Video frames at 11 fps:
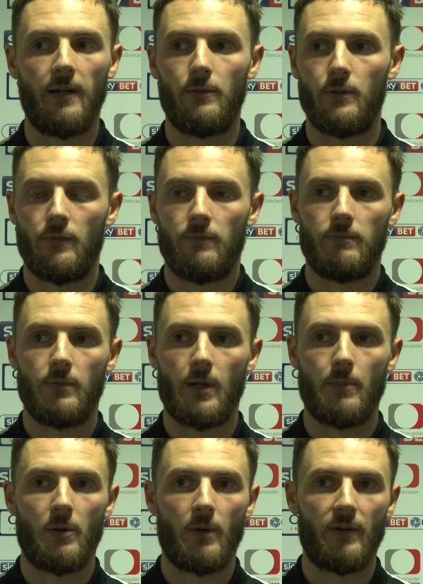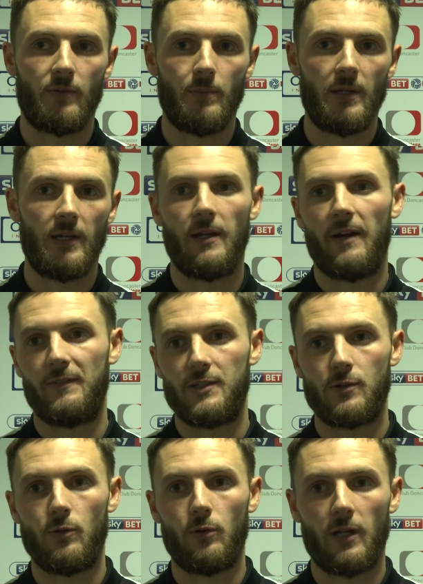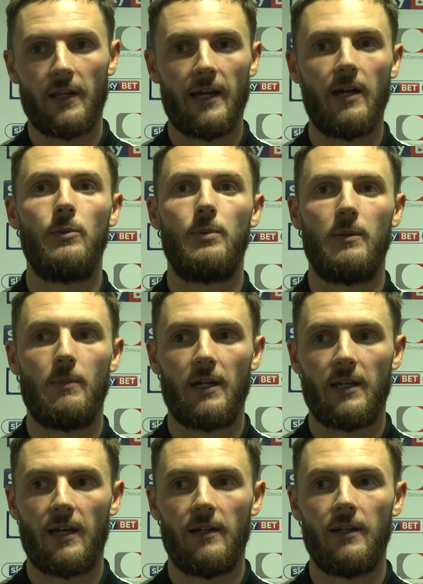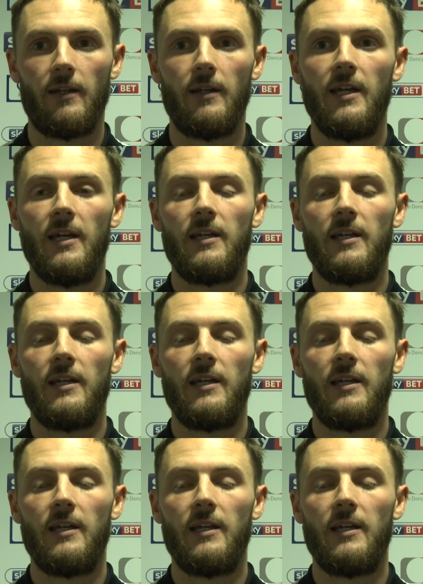That would have, coming away from here, having scored like that, opening my account and